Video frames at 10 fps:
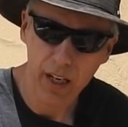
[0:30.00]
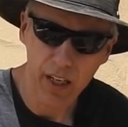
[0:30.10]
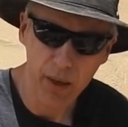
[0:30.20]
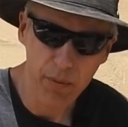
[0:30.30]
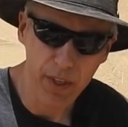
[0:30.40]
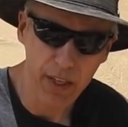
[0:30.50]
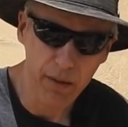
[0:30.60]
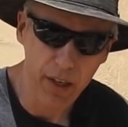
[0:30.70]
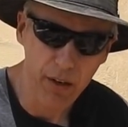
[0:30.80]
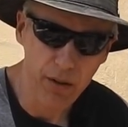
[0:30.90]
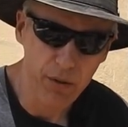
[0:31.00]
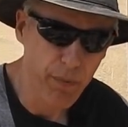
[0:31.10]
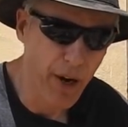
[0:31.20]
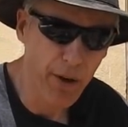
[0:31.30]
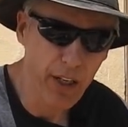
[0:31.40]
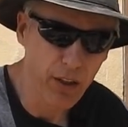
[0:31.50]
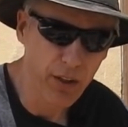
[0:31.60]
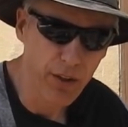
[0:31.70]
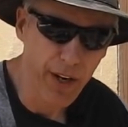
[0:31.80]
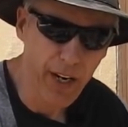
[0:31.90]
it comes in and goes parallel
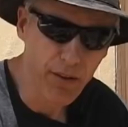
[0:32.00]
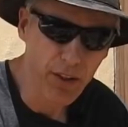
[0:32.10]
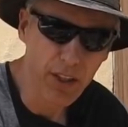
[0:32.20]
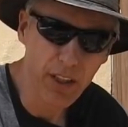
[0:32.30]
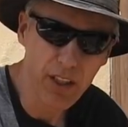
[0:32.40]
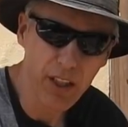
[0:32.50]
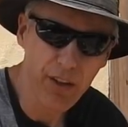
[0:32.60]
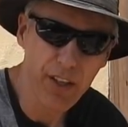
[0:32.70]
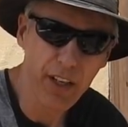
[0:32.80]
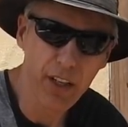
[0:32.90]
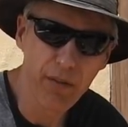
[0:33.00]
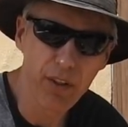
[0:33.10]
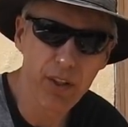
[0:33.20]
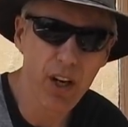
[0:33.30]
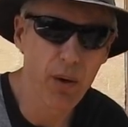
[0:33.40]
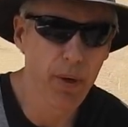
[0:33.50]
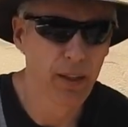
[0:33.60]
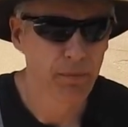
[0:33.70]
to the ground until it slows down enough to stop.